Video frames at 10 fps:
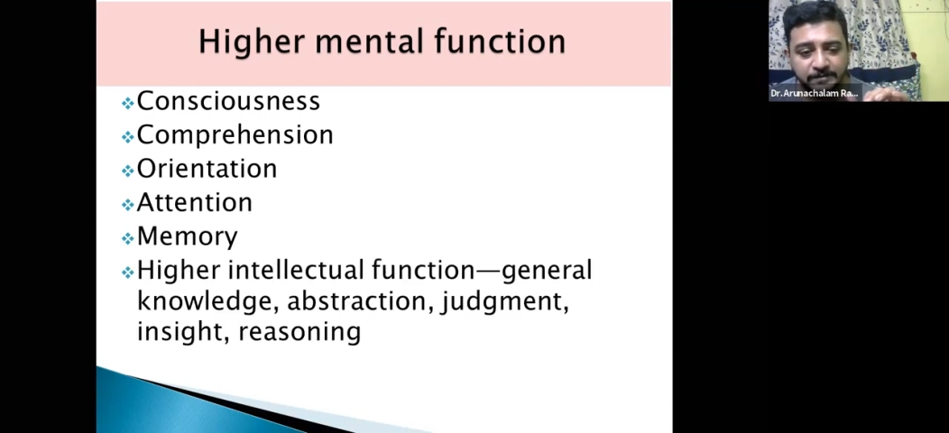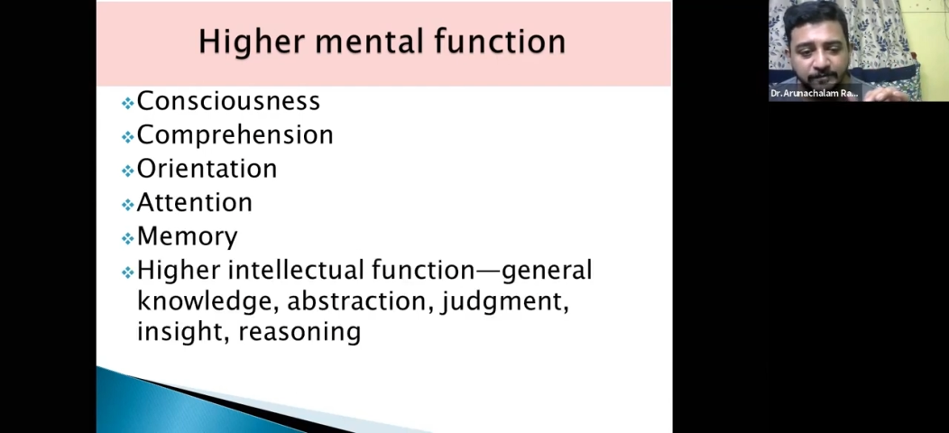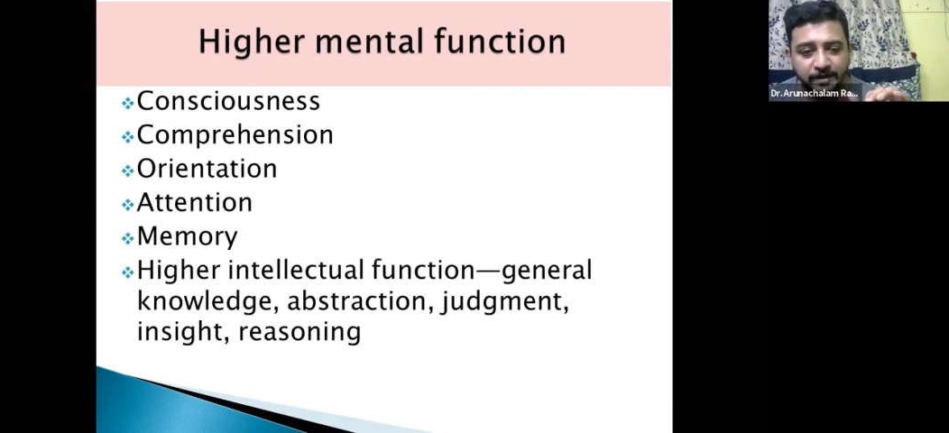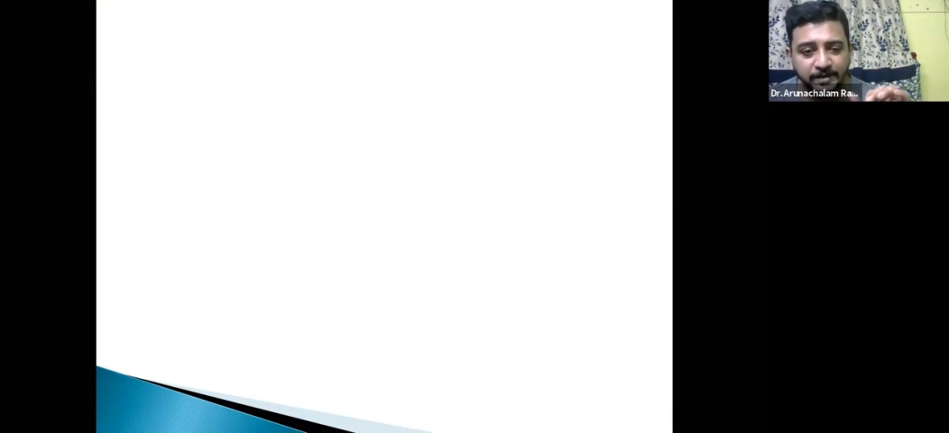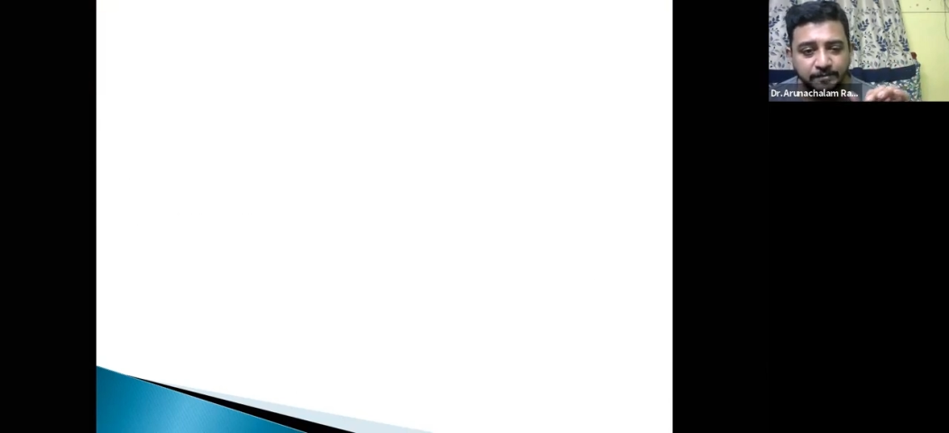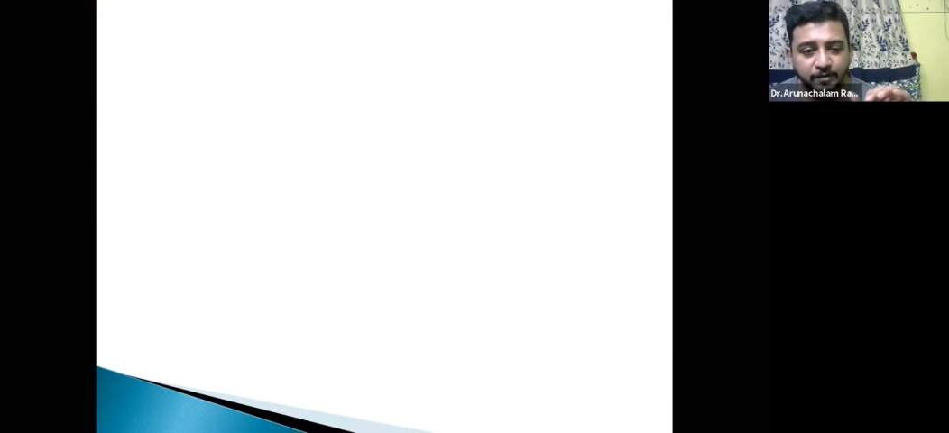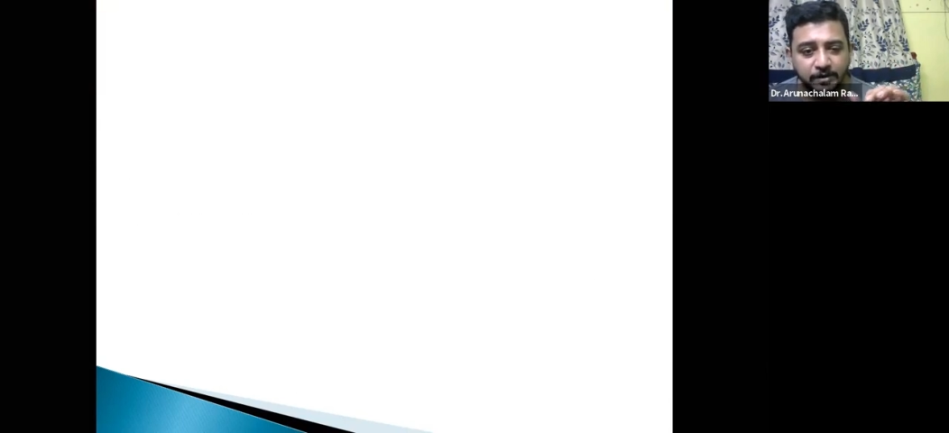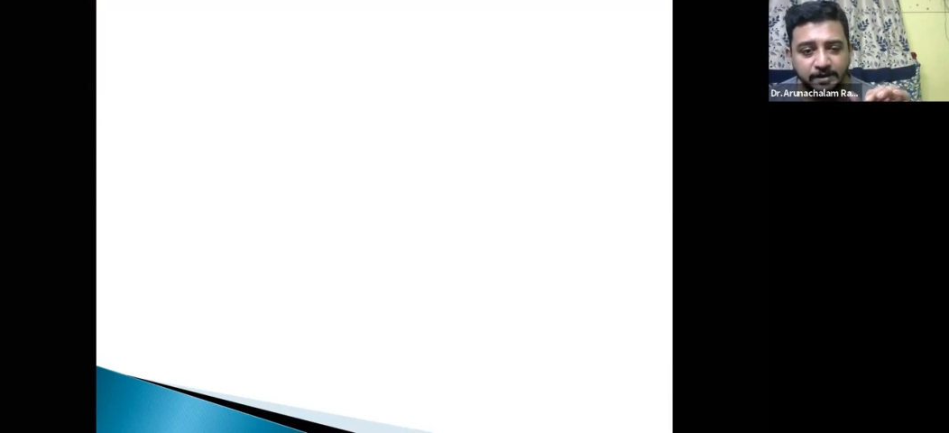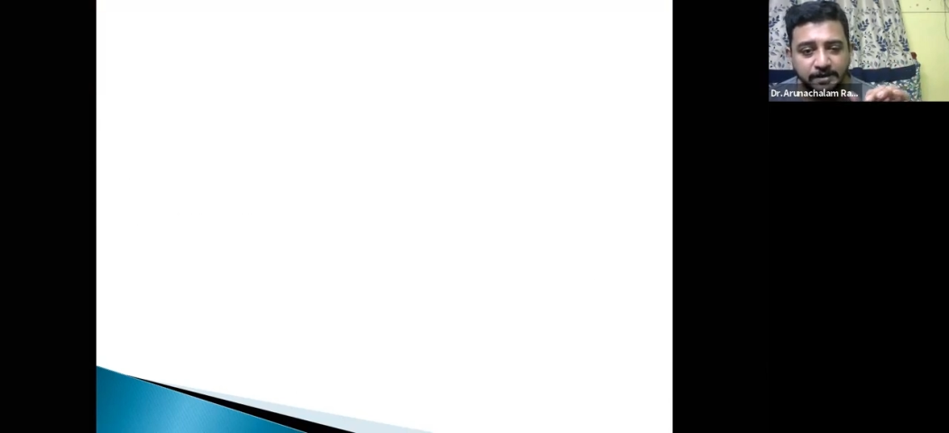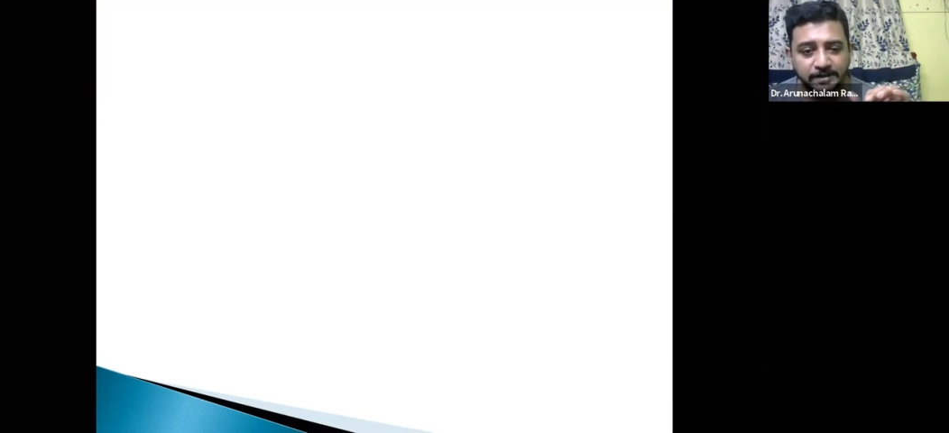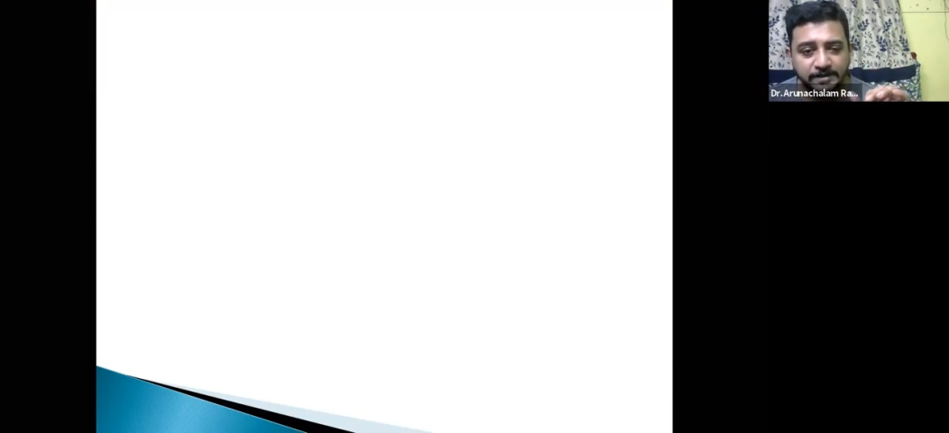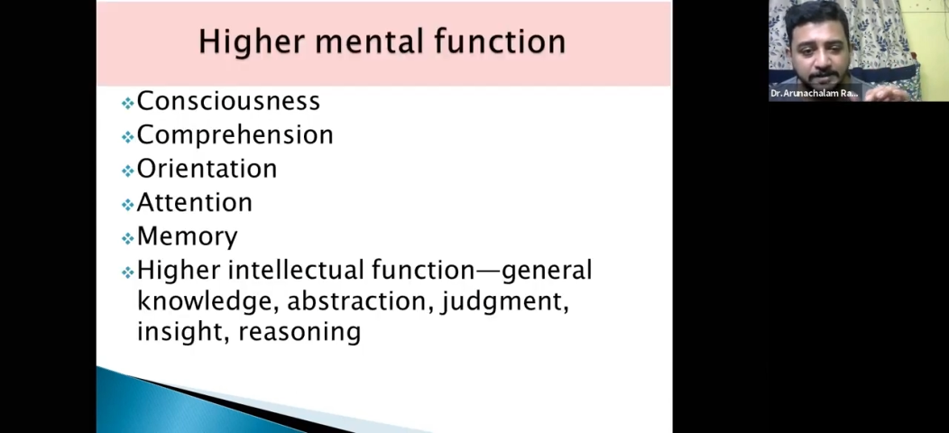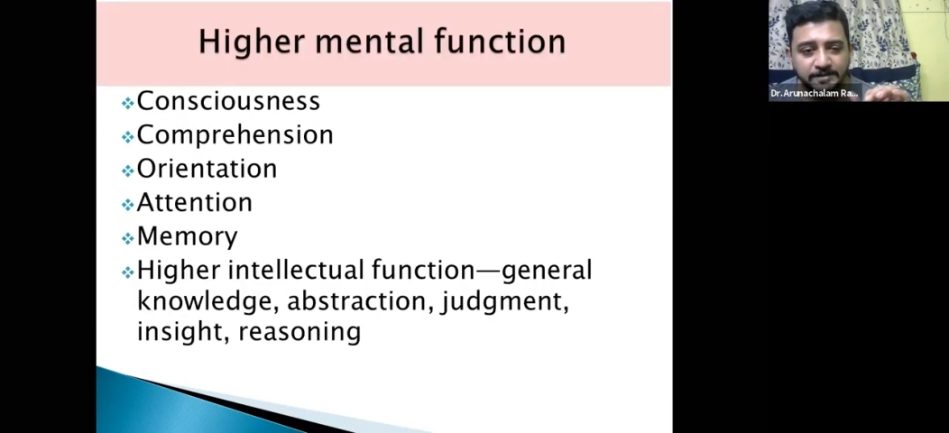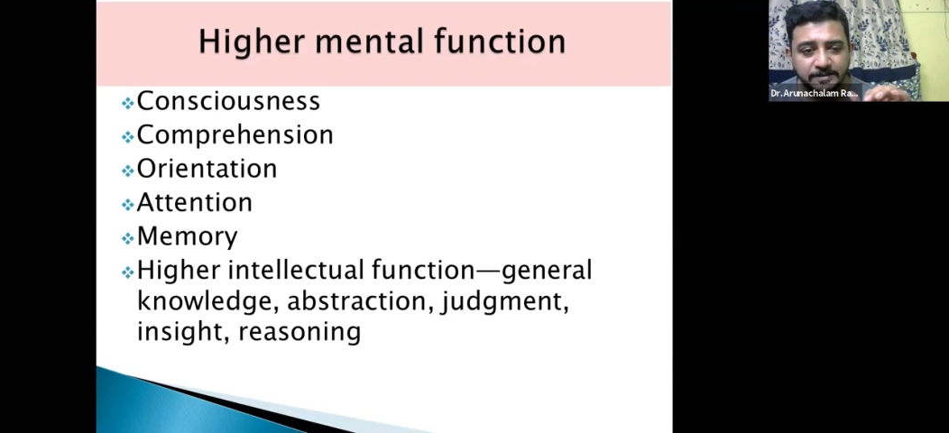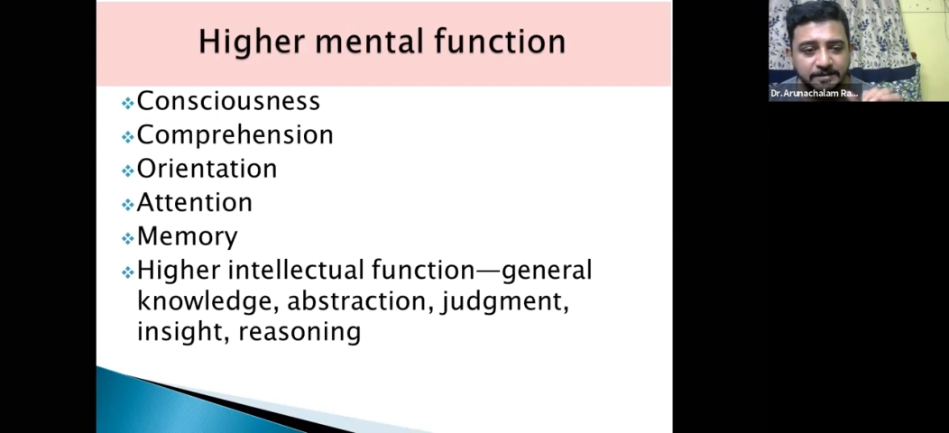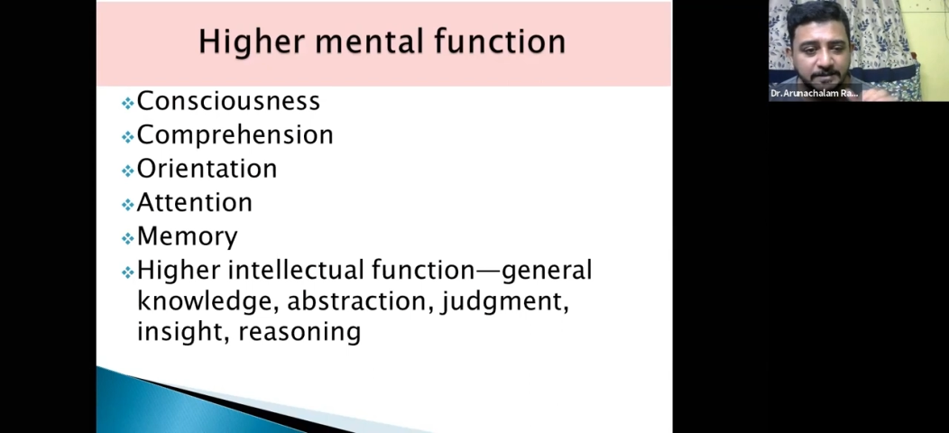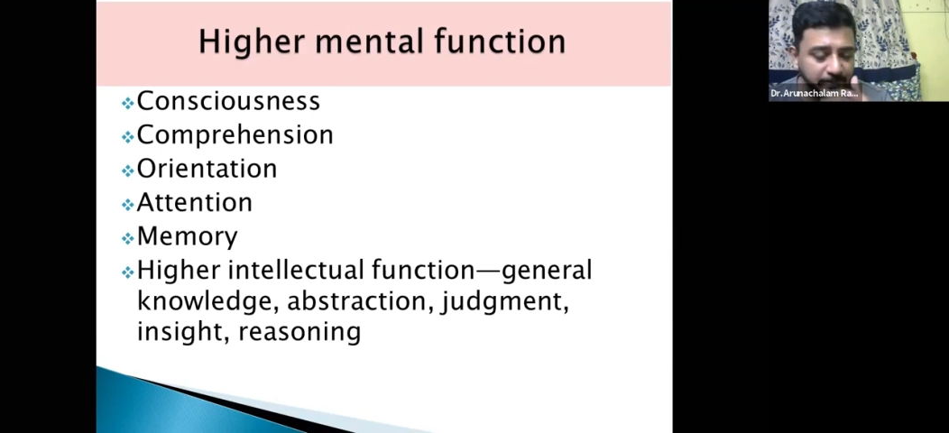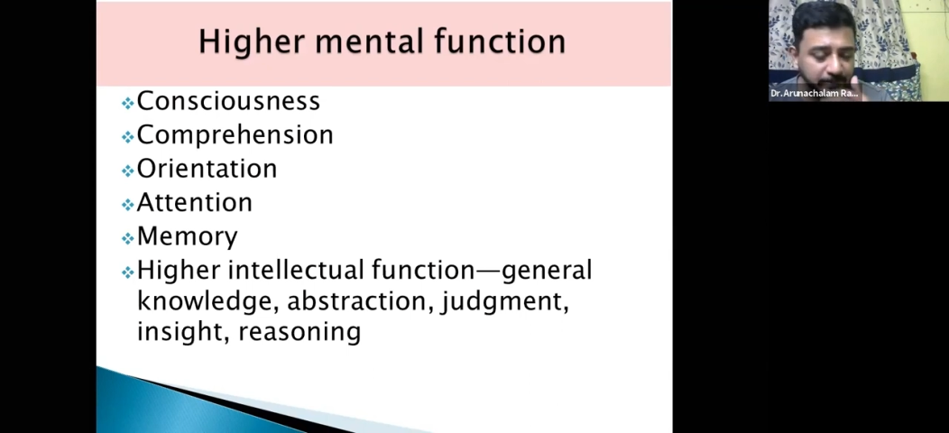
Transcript: Very importantly, these things are